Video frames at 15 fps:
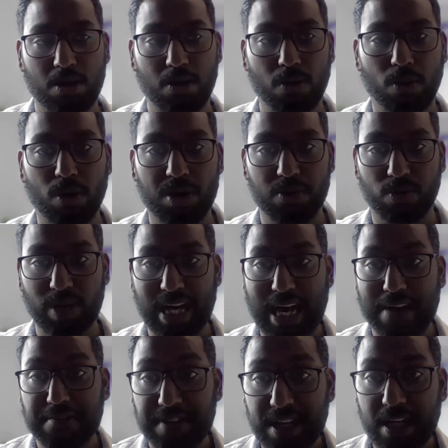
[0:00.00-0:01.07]
what we
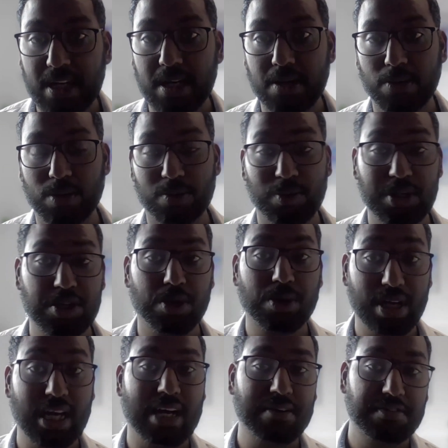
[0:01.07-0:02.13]
have here, what we
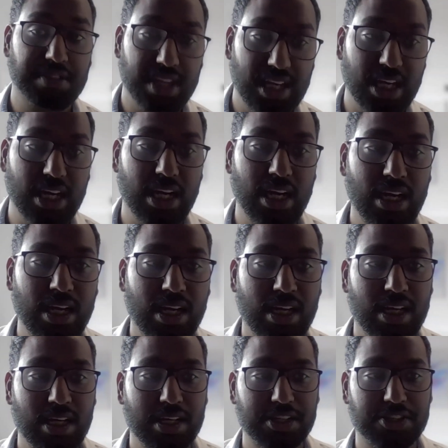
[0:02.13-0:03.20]
don't have there,
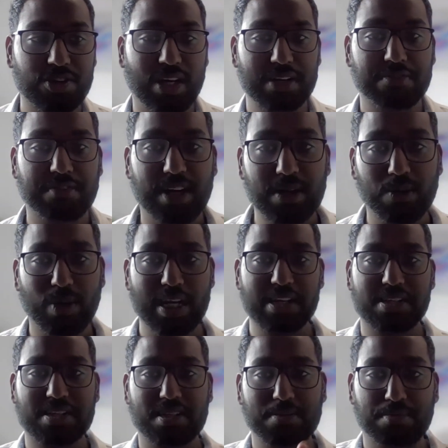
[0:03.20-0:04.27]
and trying to find
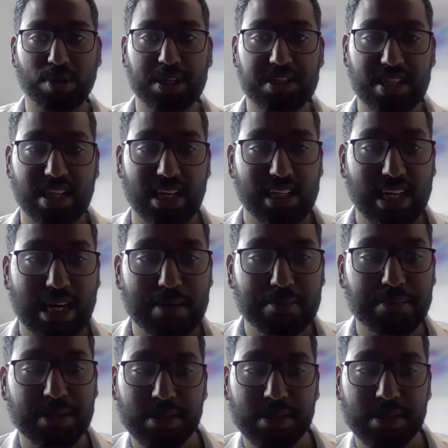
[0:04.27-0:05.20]
ways to bridge that gap.